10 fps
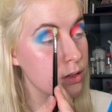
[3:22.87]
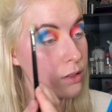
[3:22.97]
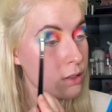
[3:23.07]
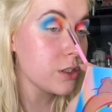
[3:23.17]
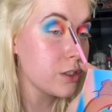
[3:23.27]

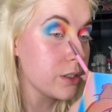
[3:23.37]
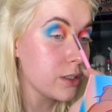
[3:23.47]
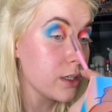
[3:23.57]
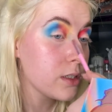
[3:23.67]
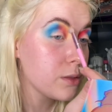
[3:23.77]
Just use
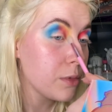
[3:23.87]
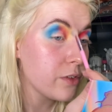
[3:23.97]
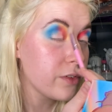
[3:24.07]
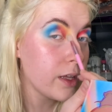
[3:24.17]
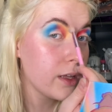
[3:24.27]
it to
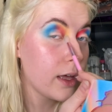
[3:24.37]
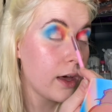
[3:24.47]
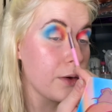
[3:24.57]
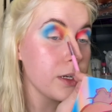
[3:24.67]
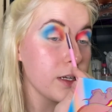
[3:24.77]
buff it
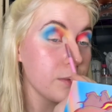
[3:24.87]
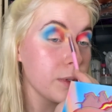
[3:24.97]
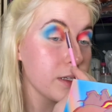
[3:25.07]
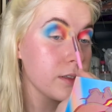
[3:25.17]
out a little bit